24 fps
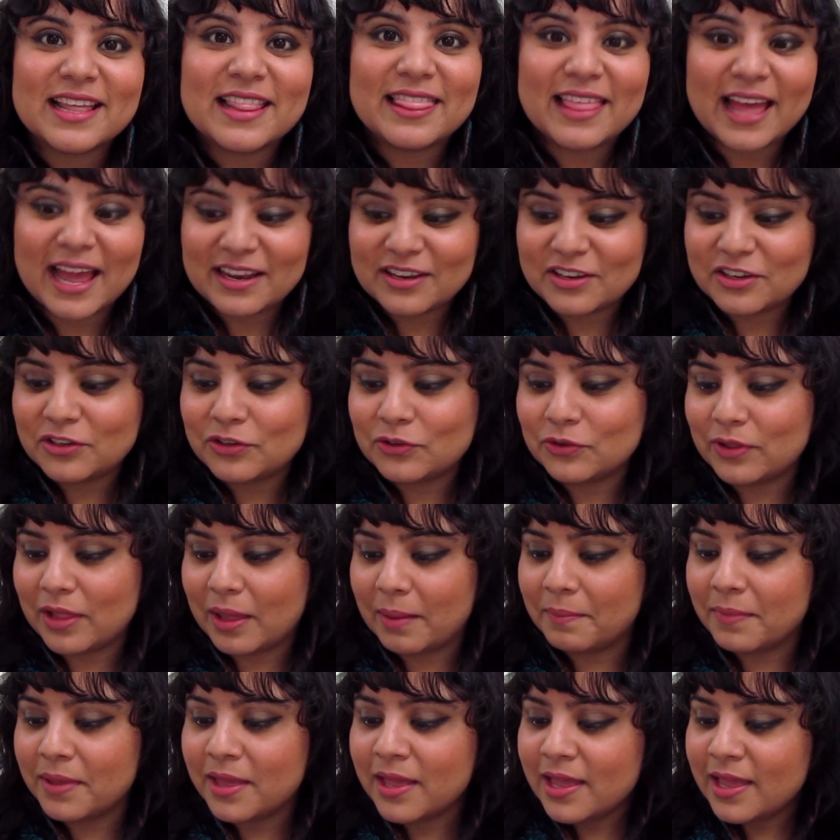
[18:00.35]
that to
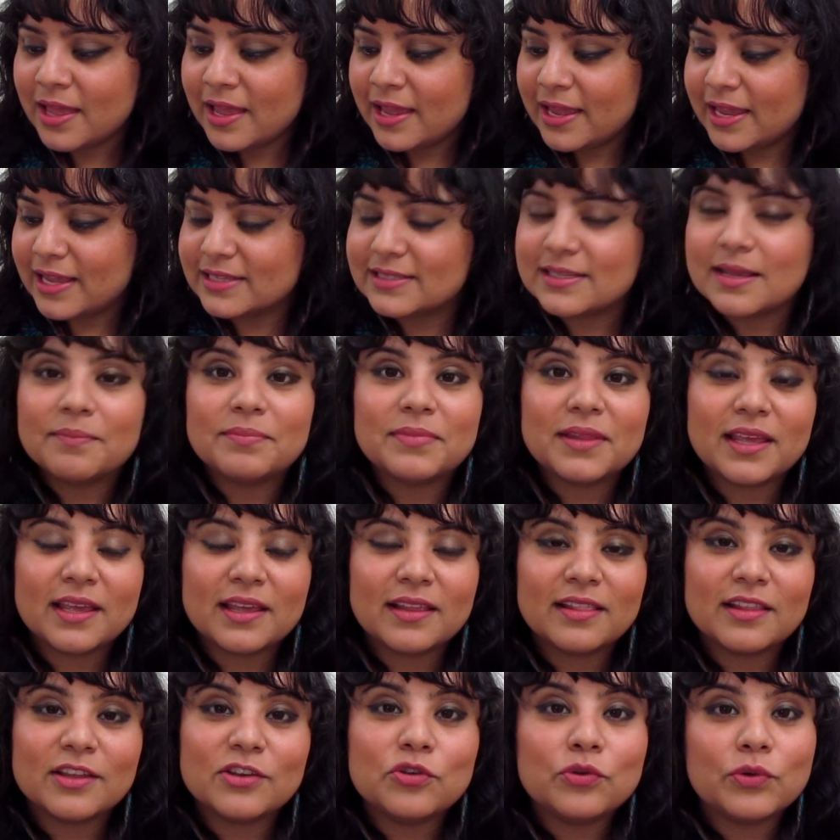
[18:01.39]
them, is
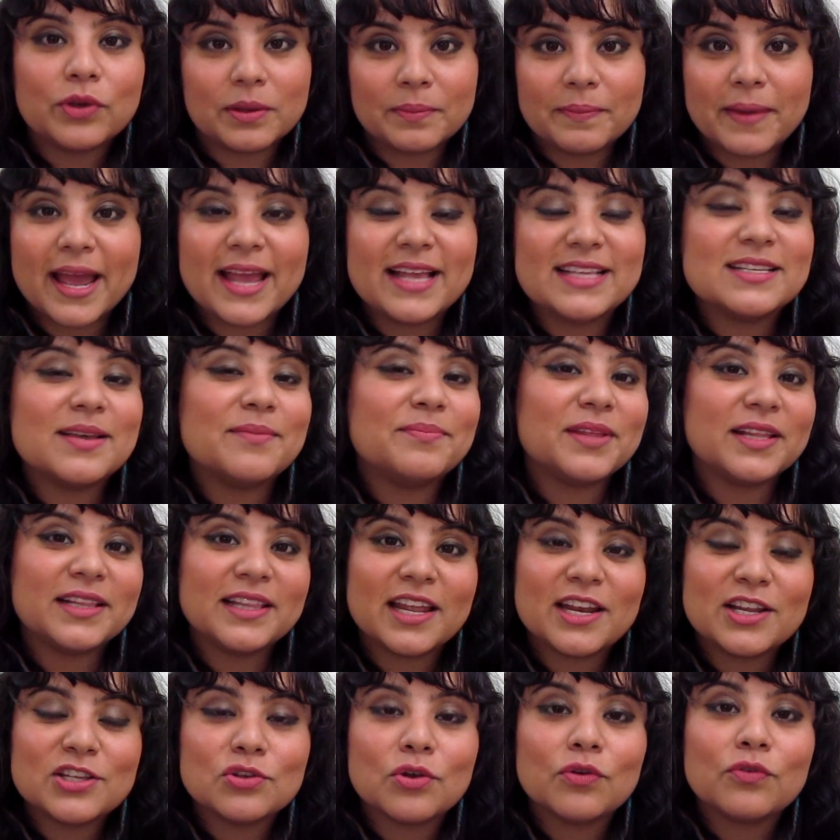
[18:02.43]
something that you can buy, something
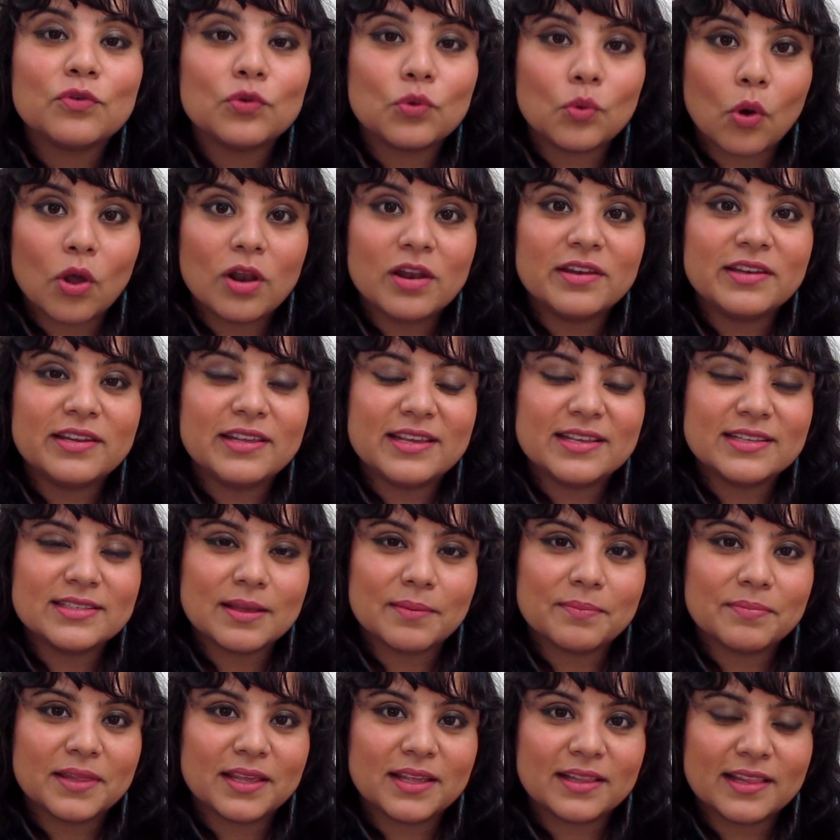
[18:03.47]
that is of quality,
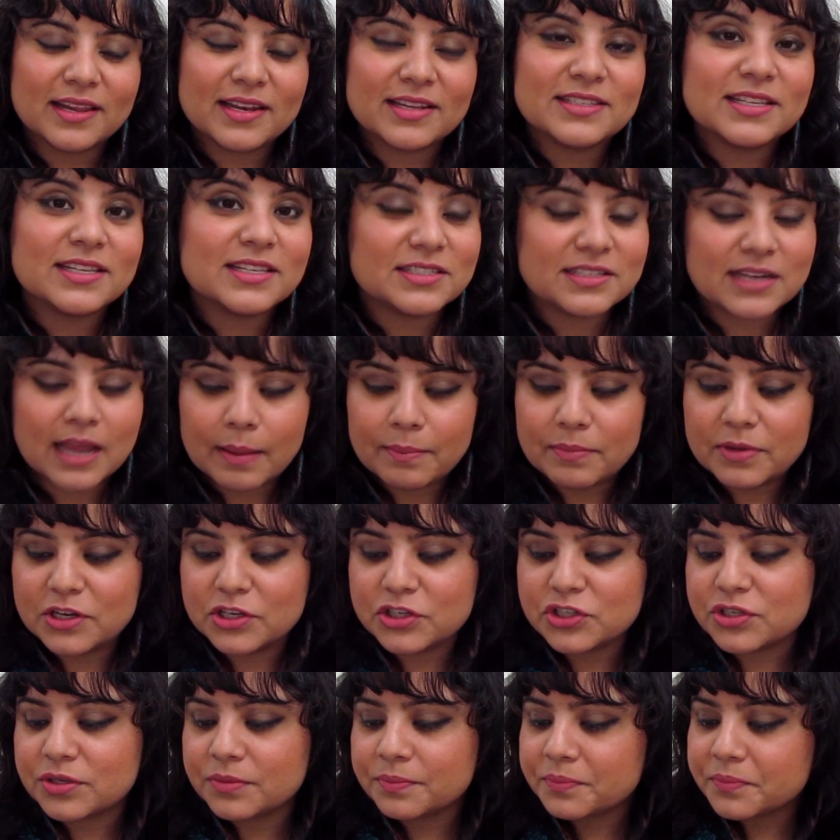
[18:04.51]
something that is
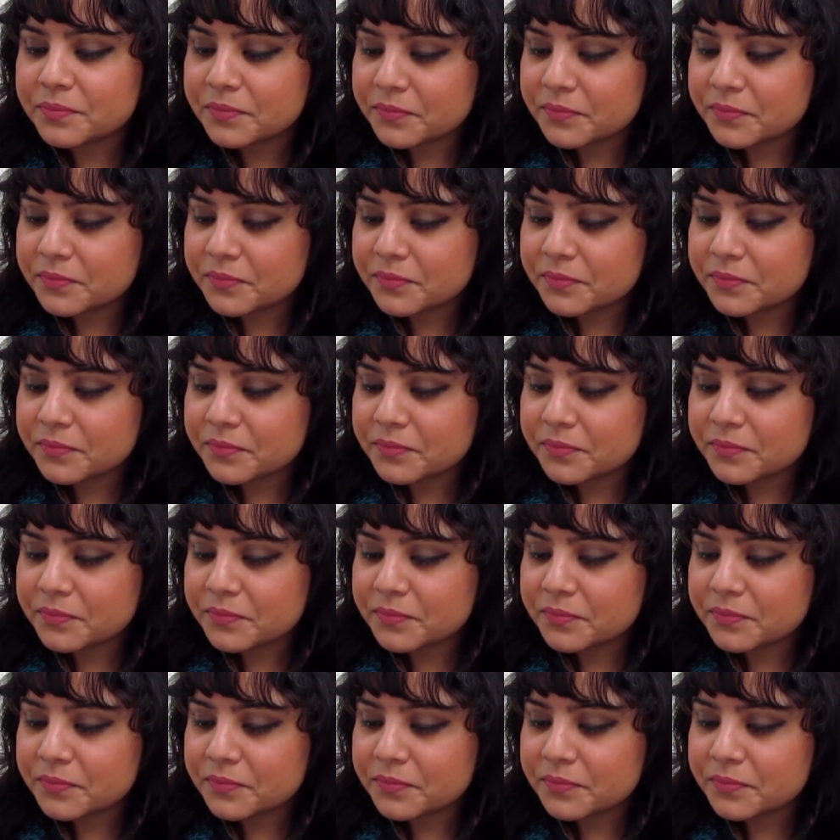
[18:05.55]
established.